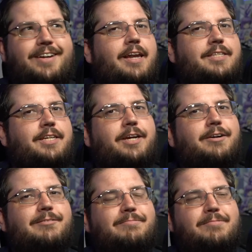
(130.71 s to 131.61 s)
And it's a
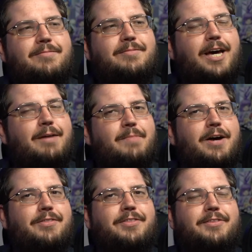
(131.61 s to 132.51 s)
year. Not a
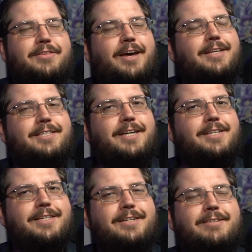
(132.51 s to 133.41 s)
month, not a
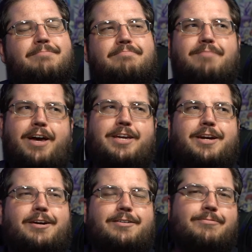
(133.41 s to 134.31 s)
season, a
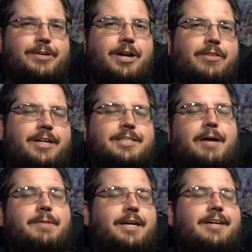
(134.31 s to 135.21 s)
year. We know that it's
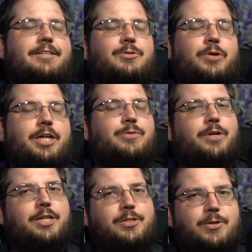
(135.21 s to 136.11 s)
coming in
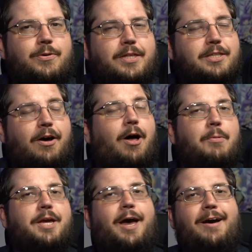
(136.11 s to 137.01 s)
2022. That's all
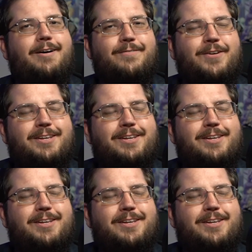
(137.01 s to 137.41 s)
we have.